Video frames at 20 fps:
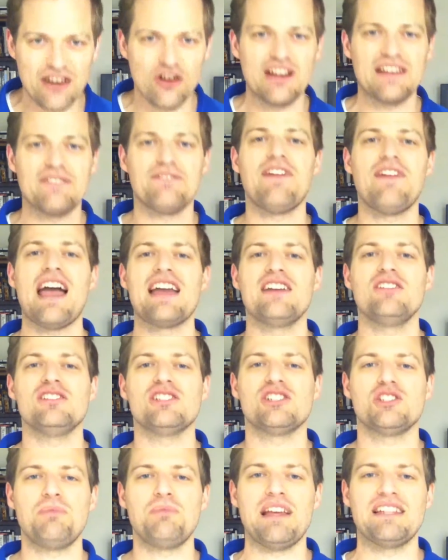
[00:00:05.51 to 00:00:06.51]
here at
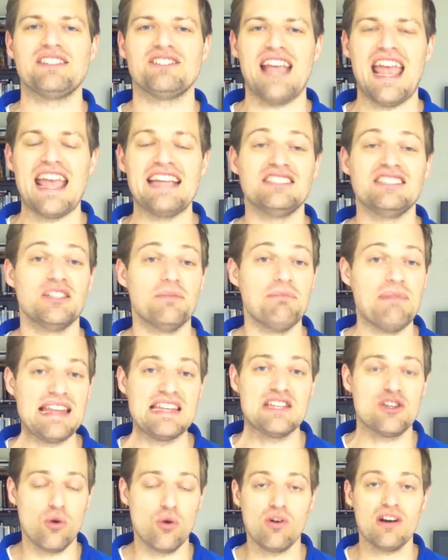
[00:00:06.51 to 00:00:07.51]
Final Expense Agent
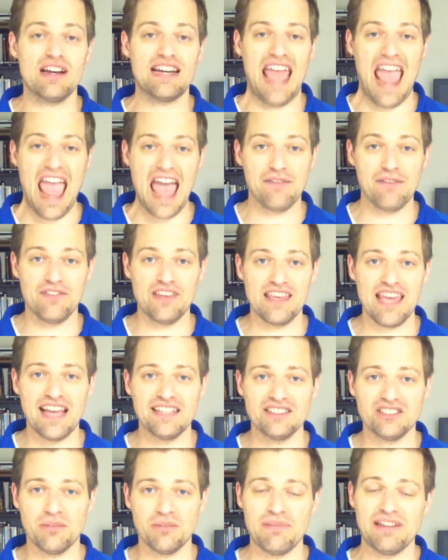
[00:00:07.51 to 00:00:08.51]
Mentor at fee
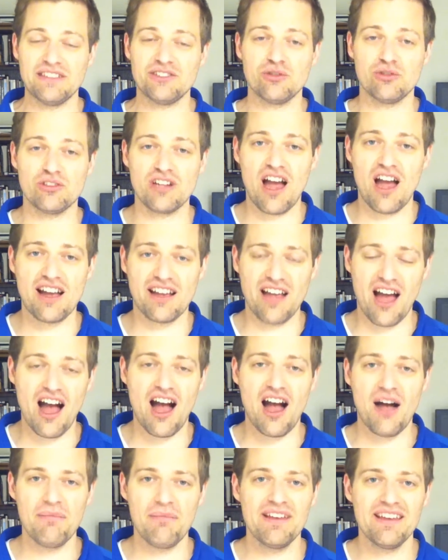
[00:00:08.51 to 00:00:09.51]
agent mentor dot
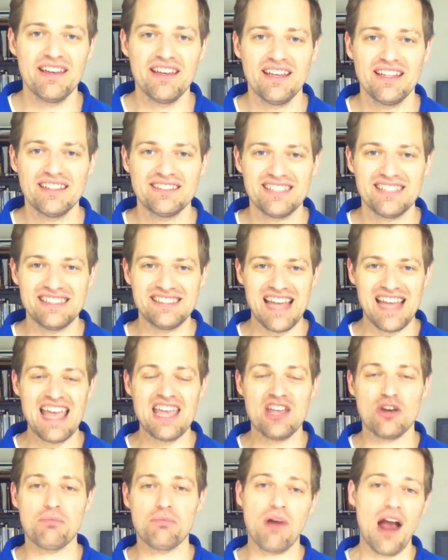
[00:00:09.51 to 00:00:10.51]
com.
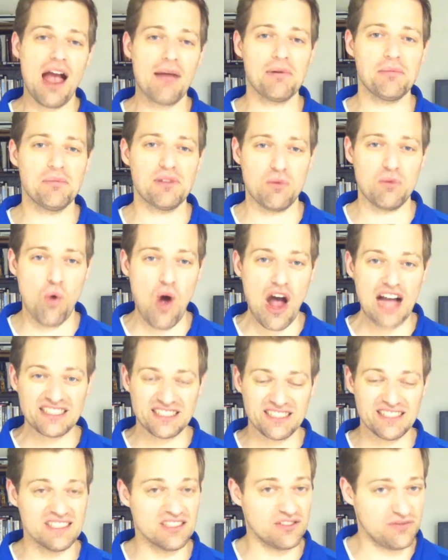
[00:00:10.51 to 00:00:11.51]
Today you're probably
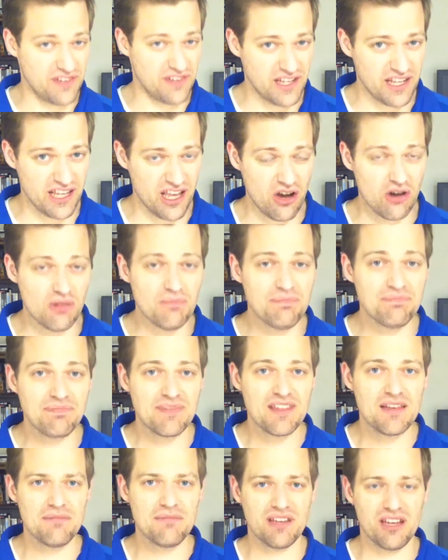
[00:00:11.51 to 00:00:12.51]
watching this video
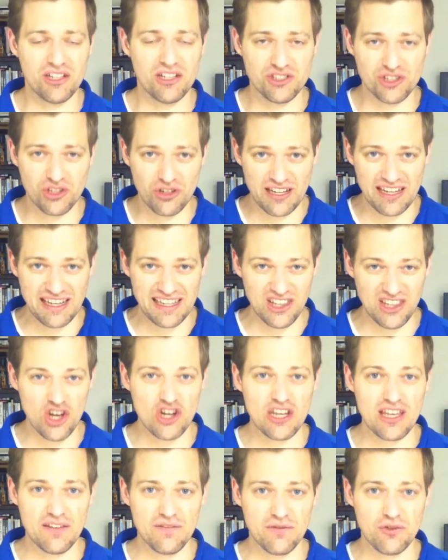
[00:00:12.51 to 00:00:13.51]
because you're
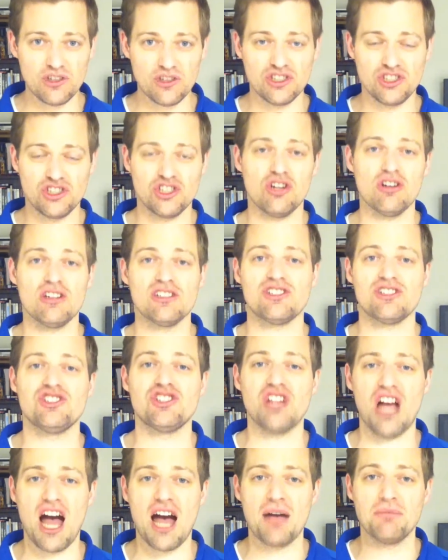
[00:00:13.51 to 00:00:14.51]
looking for
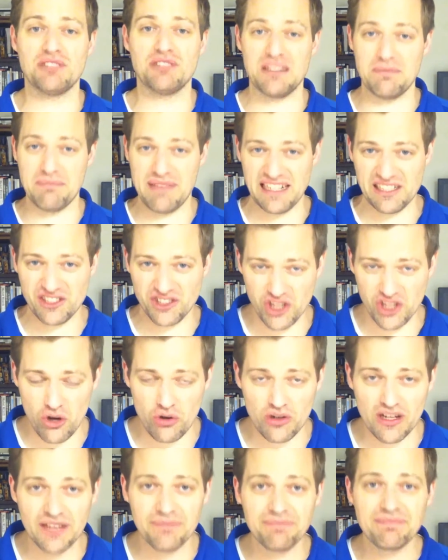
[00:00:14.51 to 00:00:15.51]
insurance jobs in
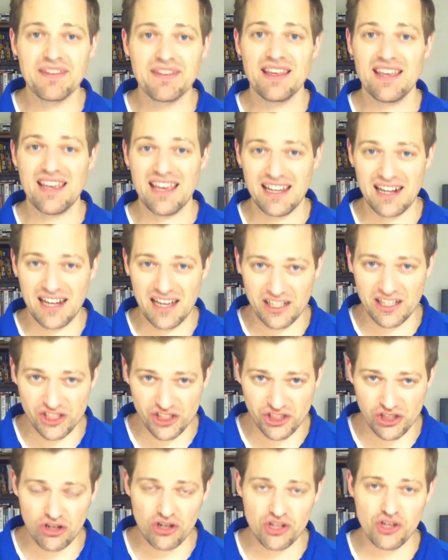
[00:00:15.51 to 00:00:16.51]
Minnesota. And I
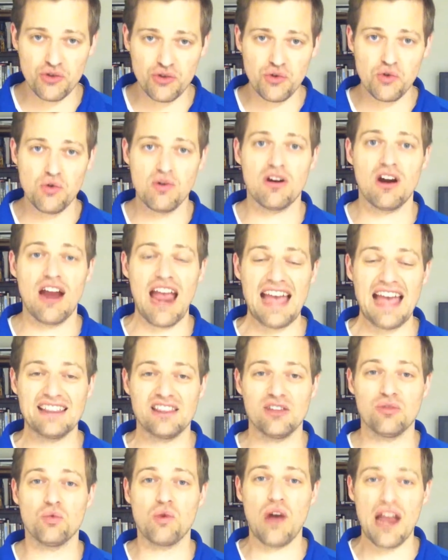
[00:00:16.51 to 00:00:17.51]
assure you, you are
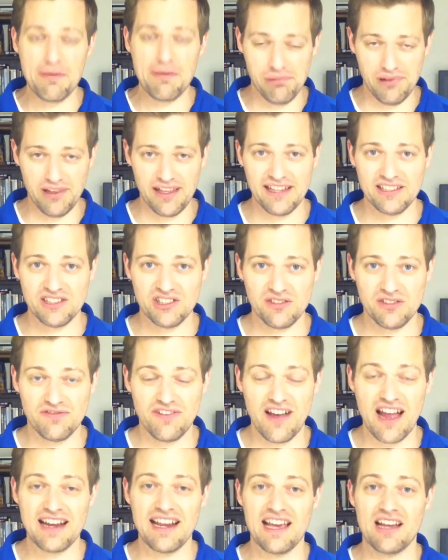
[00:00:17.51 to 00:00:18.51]
at the right place to
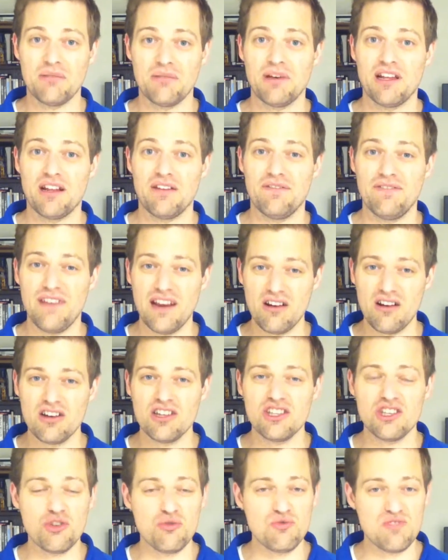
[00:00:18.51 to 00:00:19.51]
find out about a
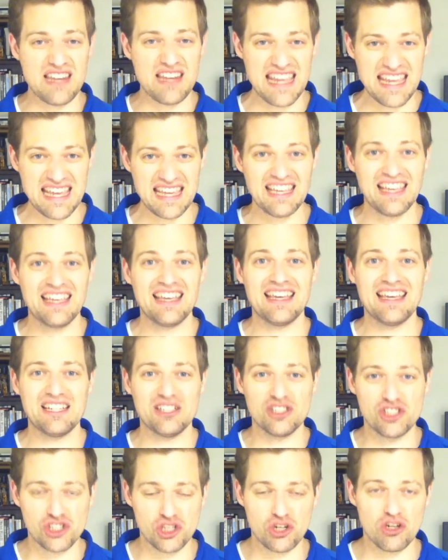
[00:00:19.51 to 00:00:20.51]
very unique
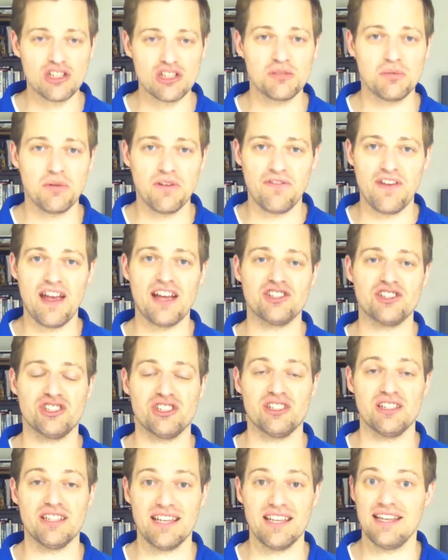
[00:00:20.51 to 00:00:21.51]
insurance
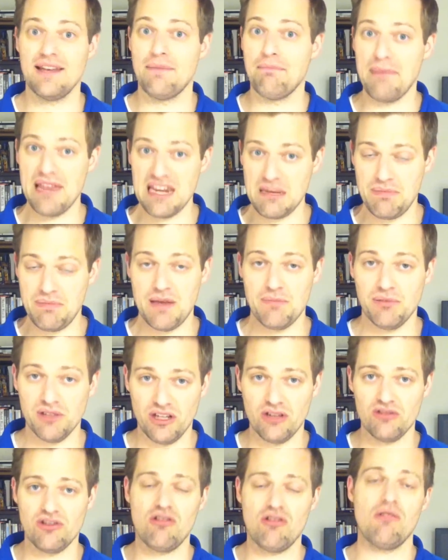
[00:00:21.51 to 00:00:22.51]
profession many
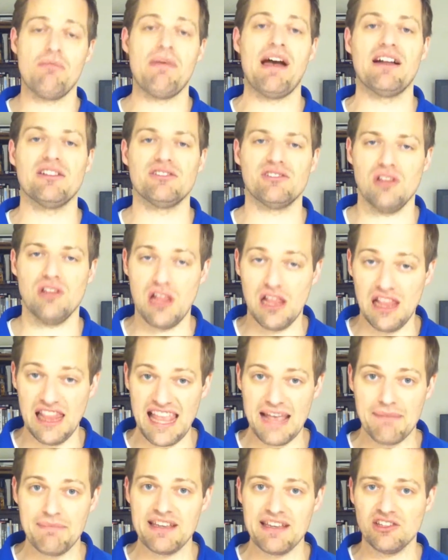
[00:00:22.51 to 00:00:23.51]
people don't know about. So
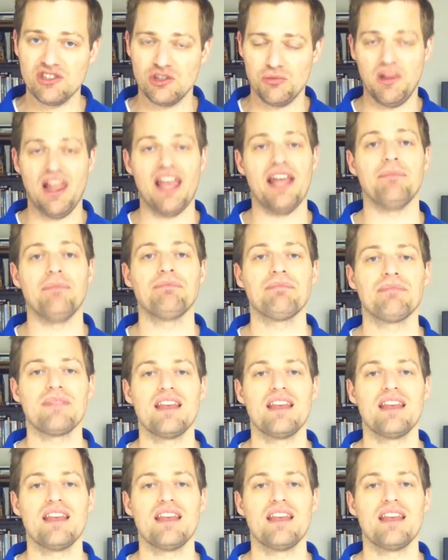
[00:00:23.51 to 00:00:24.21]
let me explain.